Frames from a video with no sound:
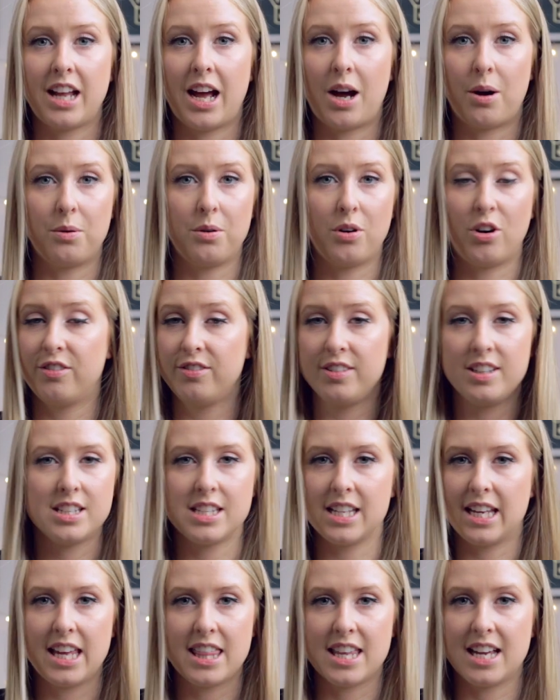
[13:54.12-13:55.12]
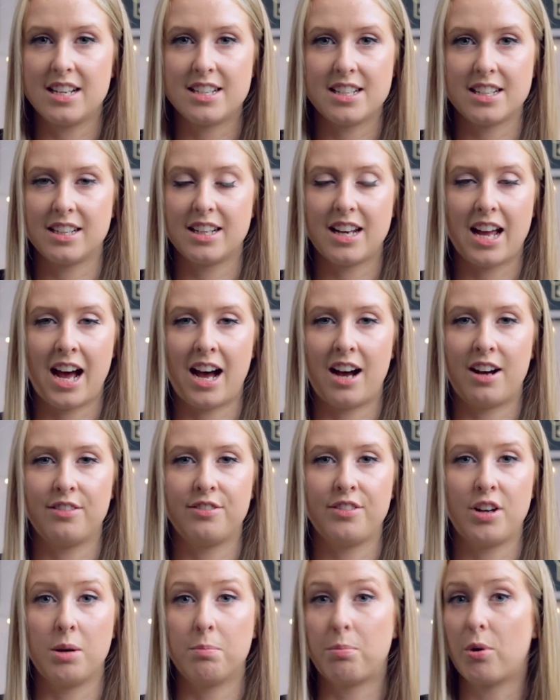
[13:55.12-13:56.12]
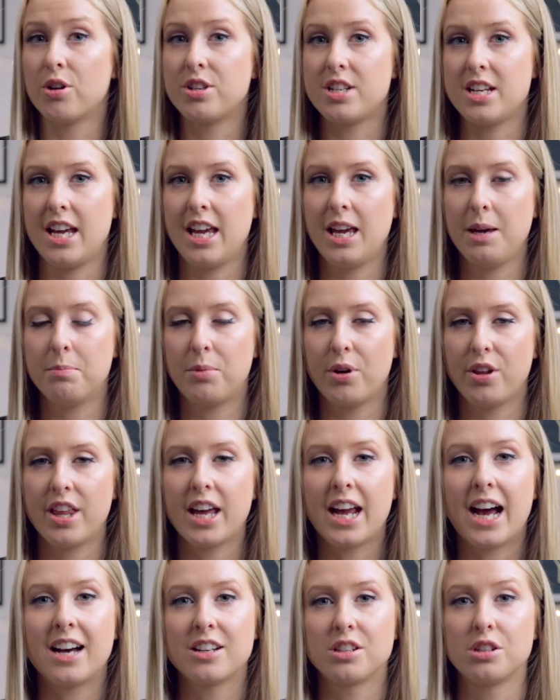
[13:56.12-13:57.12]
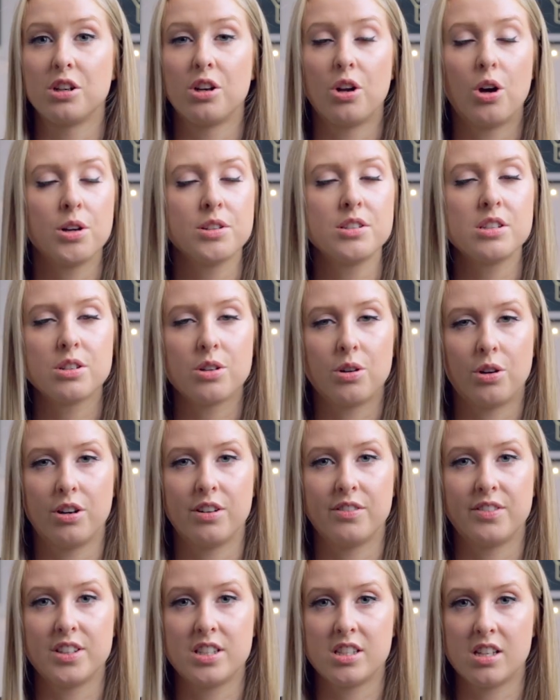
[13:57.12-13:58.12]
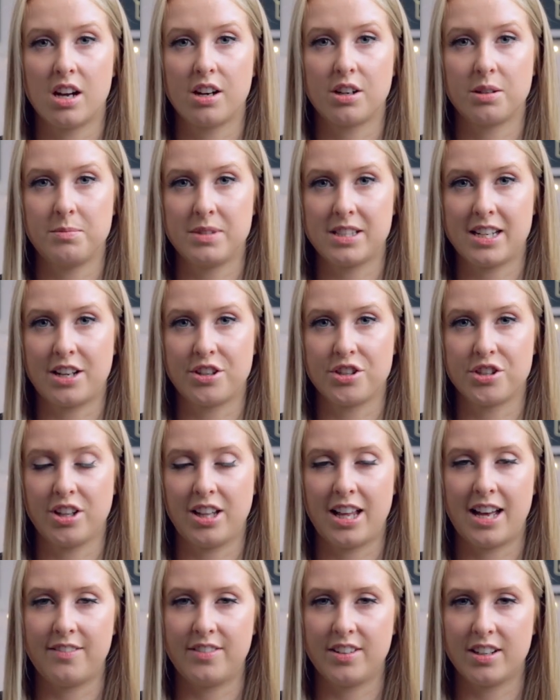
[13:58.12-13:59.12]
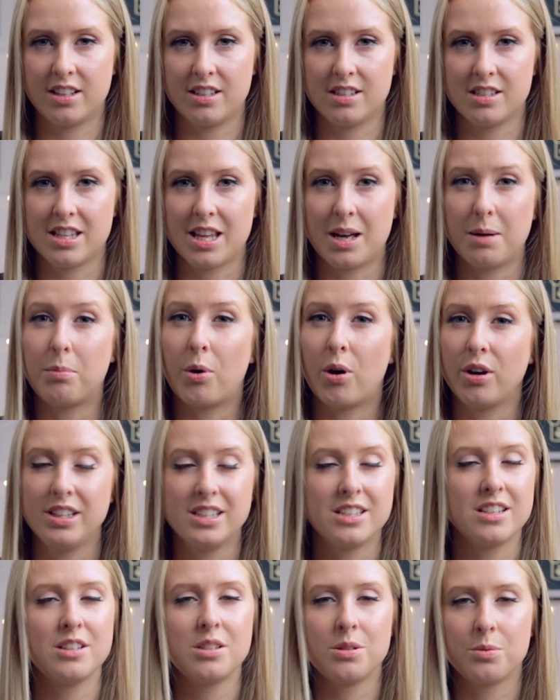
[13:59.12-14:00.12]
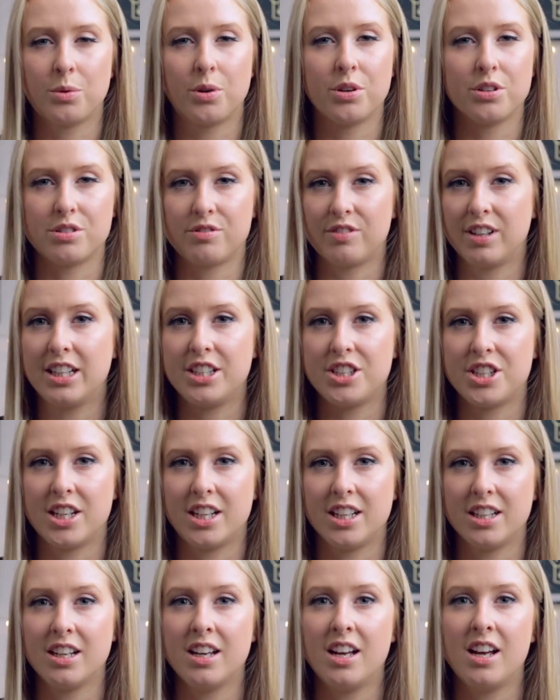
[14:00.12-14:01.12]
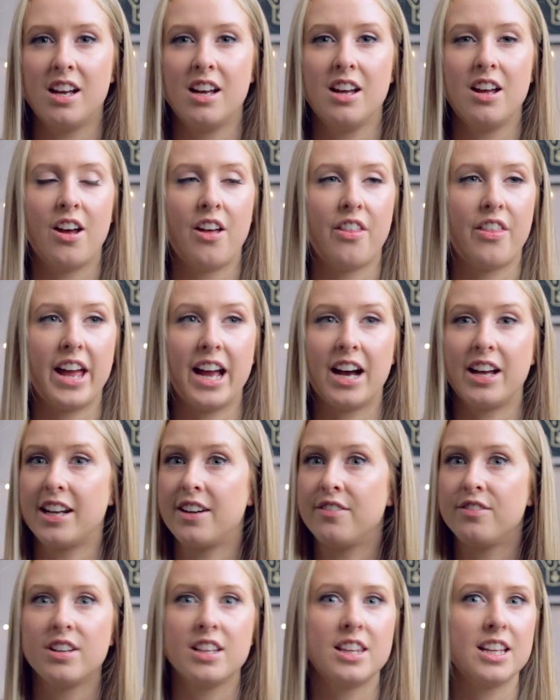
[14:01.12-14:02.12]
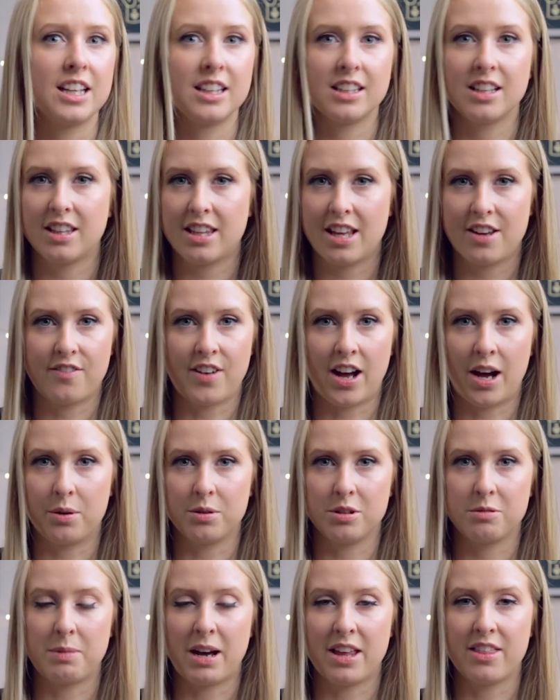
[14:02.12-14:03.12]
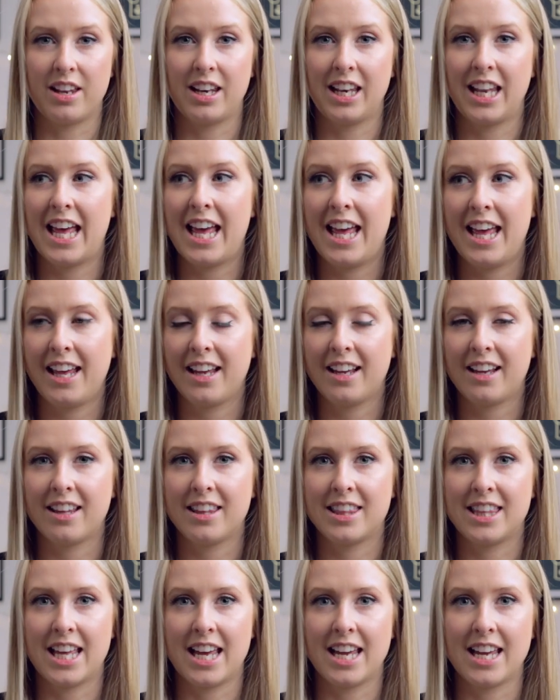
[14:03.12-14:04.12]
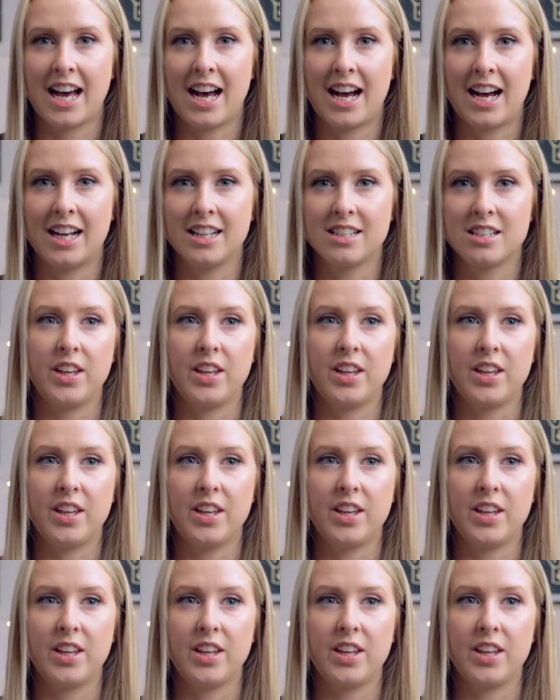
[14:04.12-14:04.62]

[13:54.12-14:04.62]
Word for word: Now obviously they didn't have a body but they had a lot of circumstantial evidence that pointed towards Richard they had everything that they found by the lake, they had